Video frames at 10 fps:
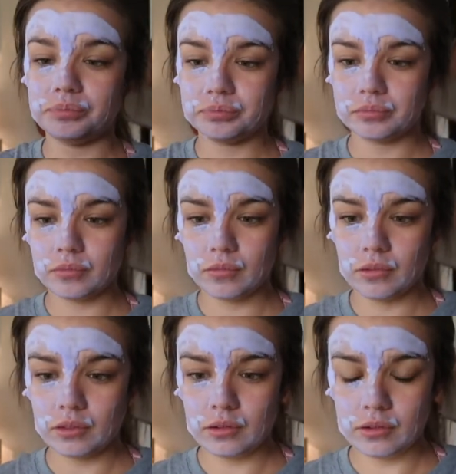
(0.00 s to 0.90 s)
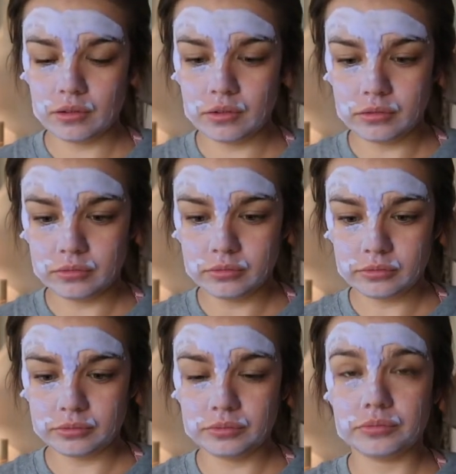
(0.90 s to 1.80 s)

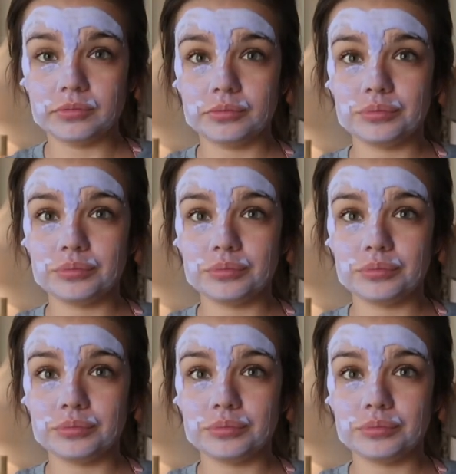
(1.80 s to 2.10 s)
[no speech]